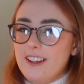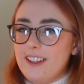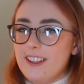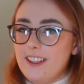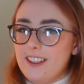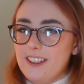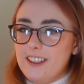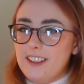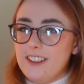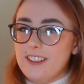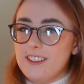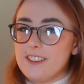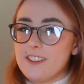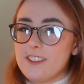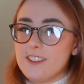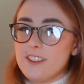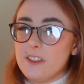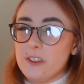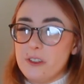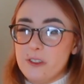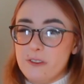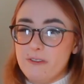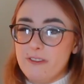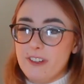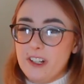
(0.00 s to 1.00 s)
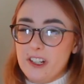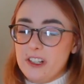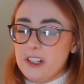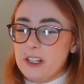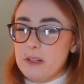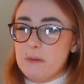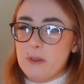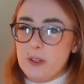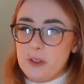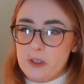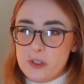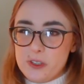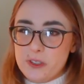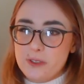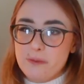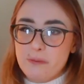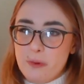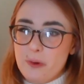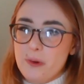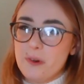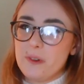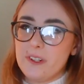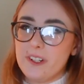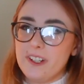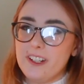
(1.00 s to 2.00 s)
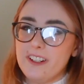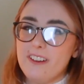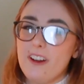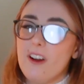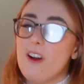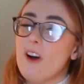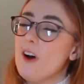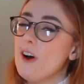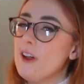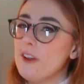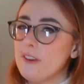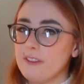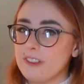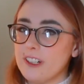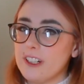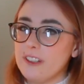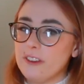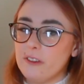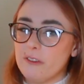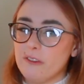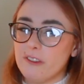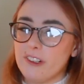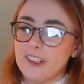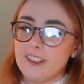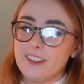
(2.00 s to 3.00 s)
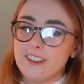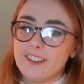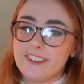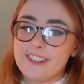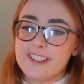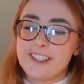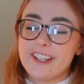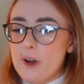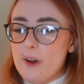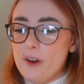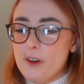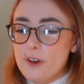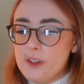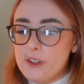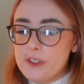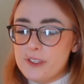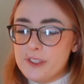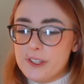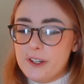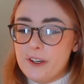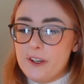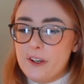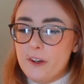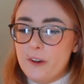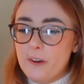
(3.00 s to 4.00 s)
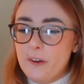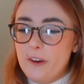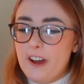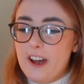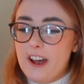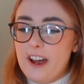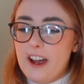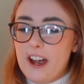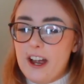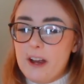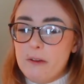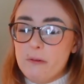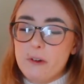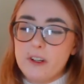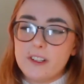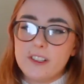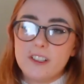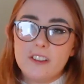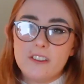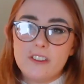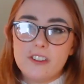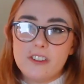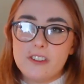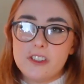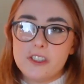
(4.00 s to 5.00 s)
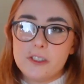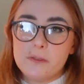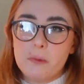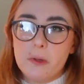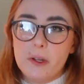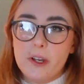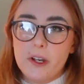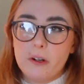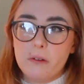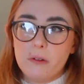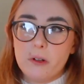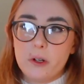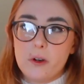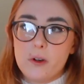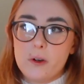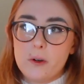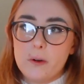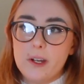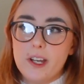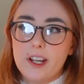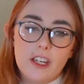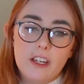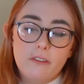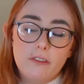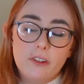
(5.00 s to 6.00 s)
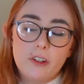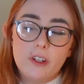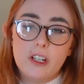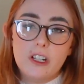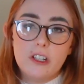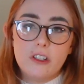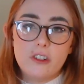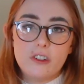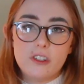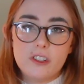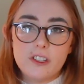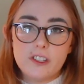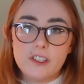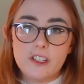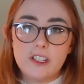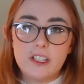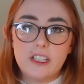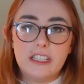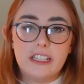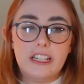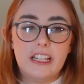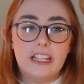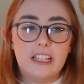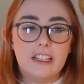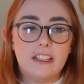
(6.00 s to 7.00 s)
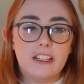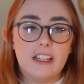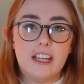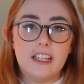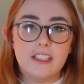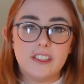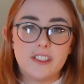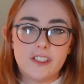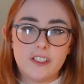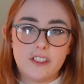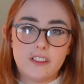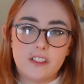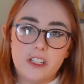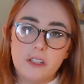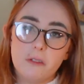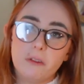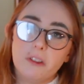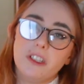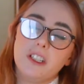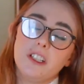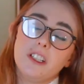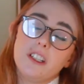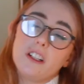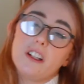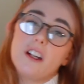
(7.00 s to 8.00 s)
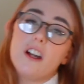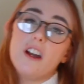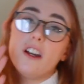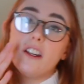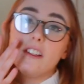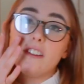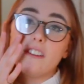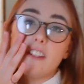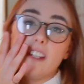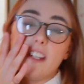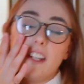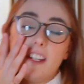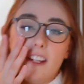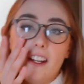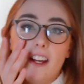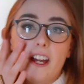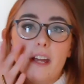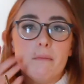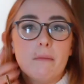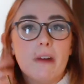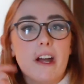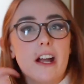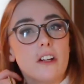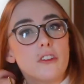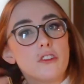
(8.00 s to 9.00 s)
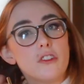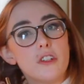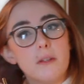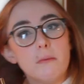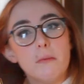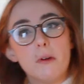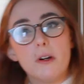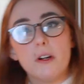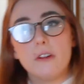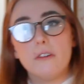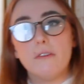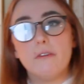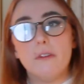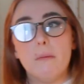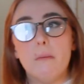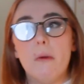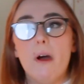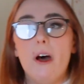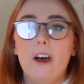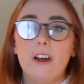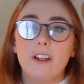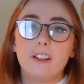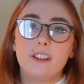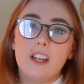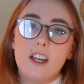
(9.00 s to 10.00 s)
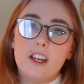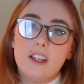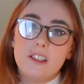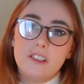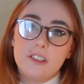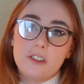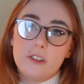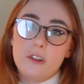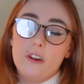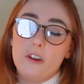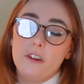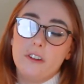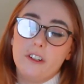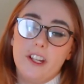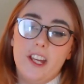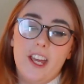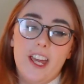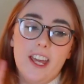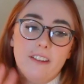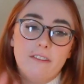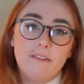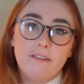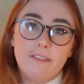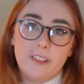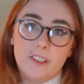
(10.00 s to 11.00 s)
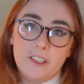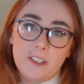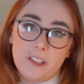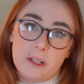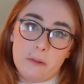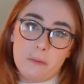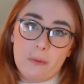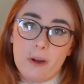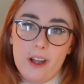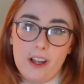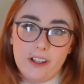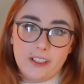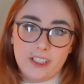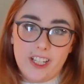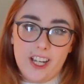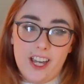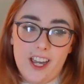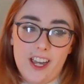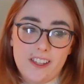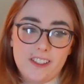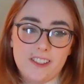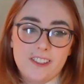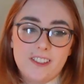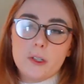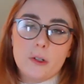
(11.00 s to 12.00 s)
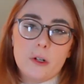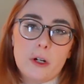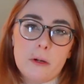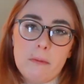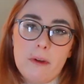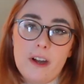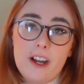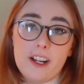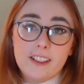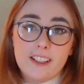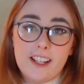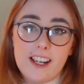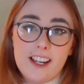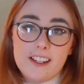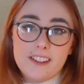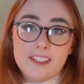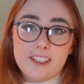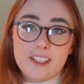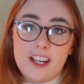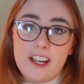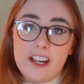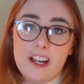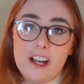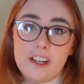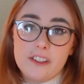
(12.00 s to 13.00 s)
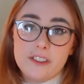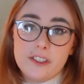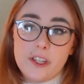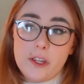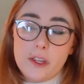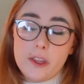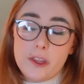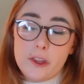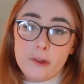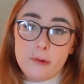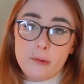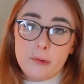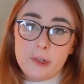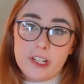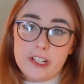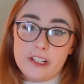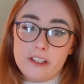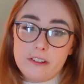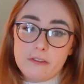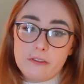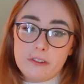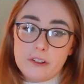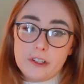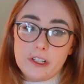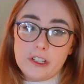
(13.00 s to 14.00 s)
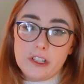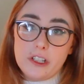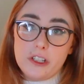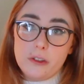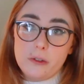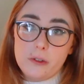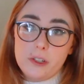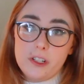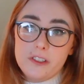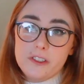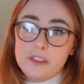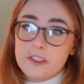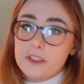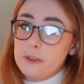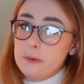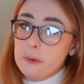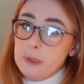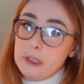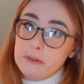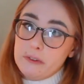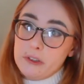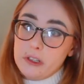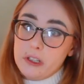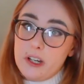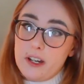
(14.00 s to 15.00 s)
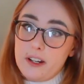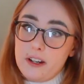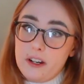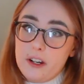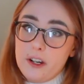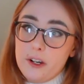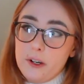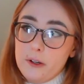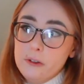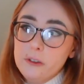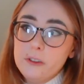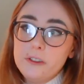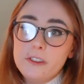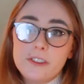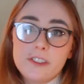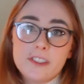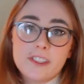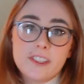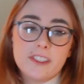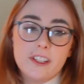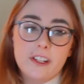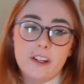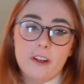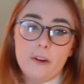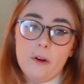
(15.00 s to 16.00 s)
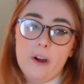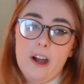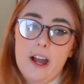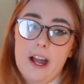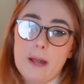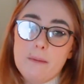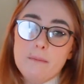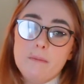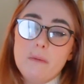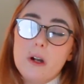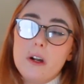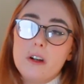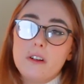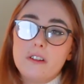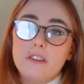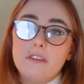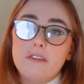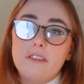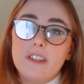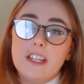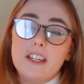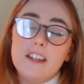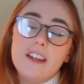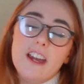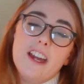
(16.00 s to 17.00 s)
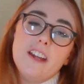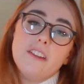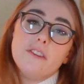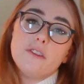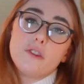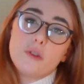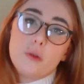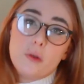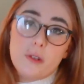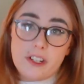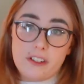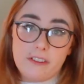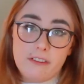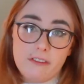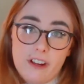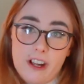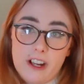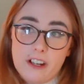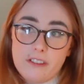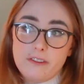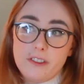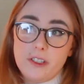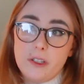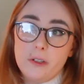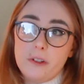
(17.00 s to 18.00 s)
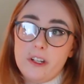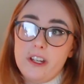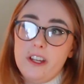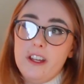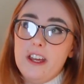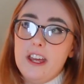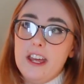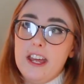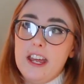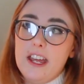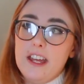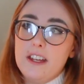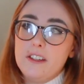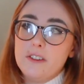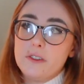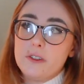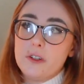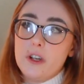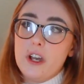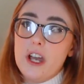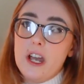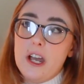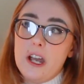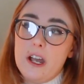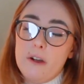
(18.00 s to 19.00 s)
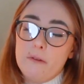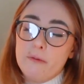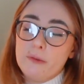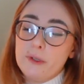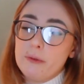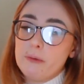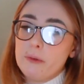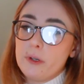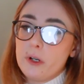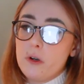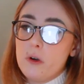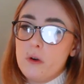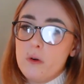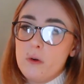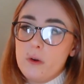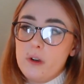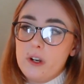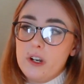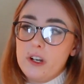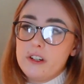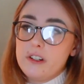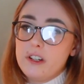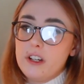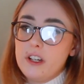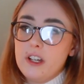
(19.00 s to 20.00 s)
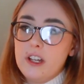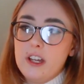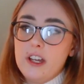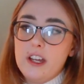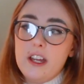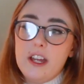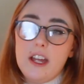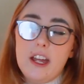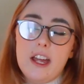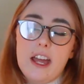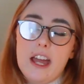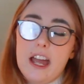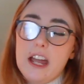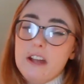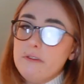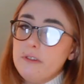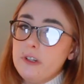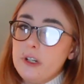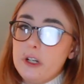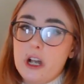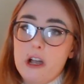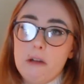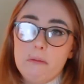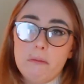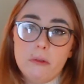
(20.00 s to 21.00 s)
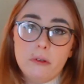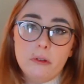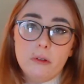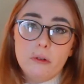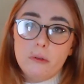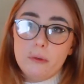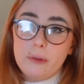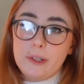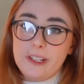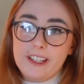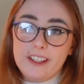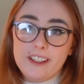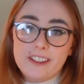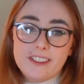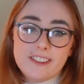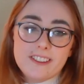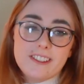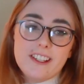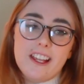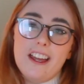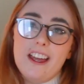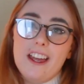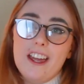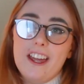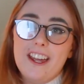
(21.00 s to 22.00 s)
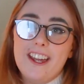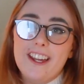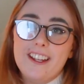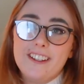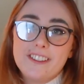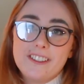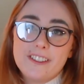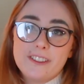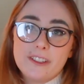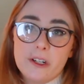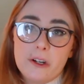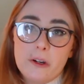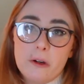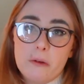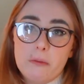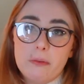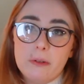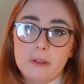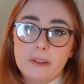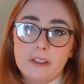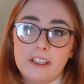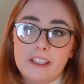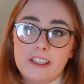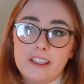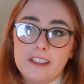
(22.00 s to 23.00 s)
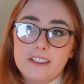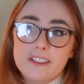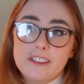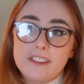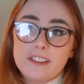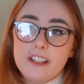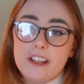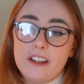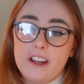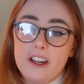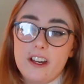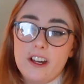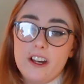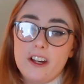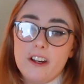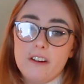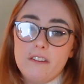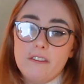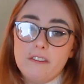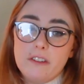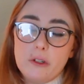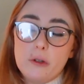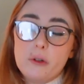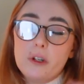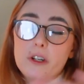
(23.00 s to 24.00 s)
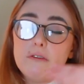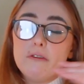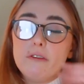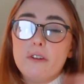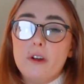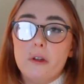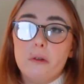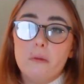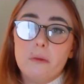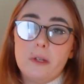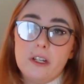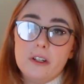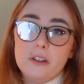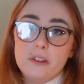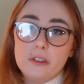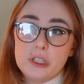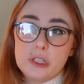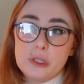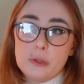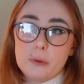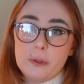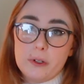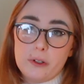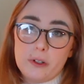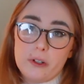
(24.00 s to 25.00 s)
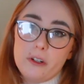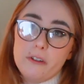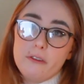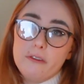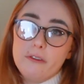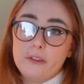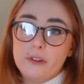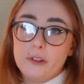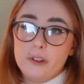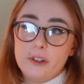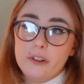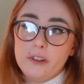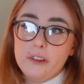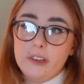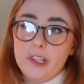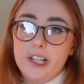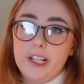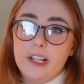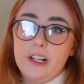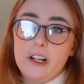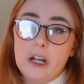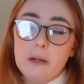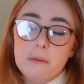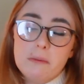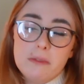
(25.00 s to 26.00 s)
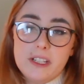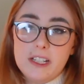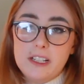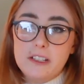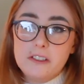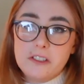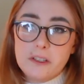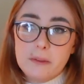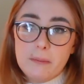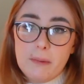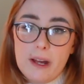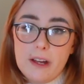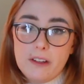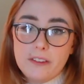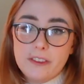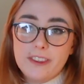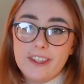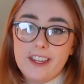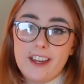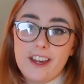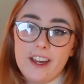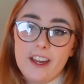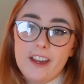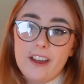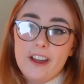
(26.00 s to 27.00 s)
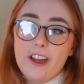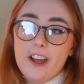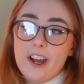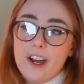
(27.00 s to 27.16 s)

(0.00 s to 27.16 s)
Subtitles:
he's still very much supported all around the world. Also, I wanted to just plug real quick, if you're interested in NCT related content, I'm actually part of a podcast called Infinity Podcast. Our podcast has 3 different units because we have a lot of hosts. So I'm part of the N25 unit, and we record every couple of weeks, and so please you can follow me on Twitter for like updates about that